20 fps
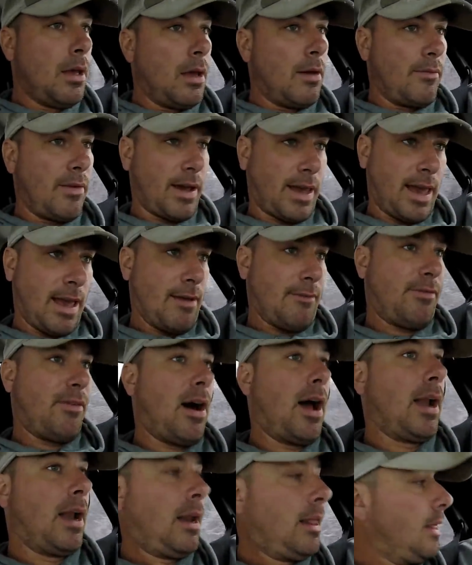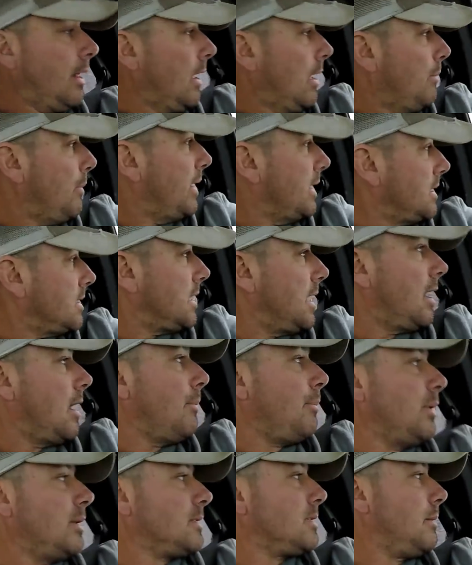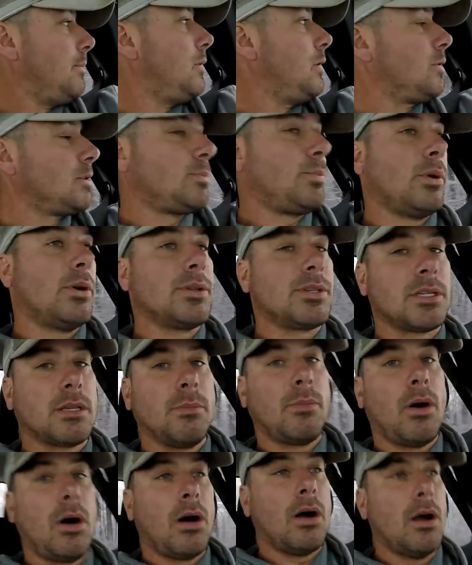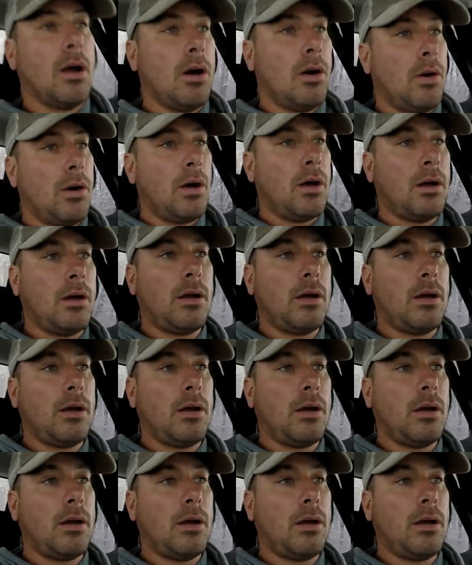if I can't find anything, I might set up on some of those birds tomorrow.